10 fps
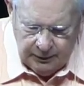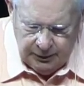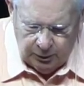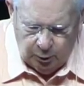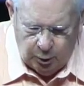
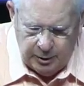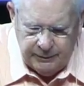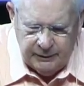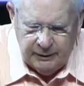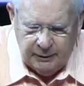Dear Lord,
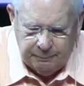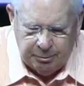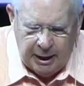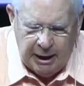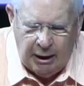the
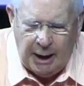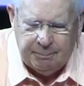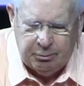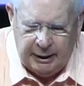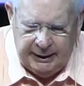prayer I
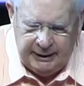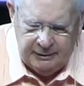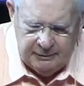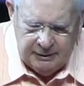pray,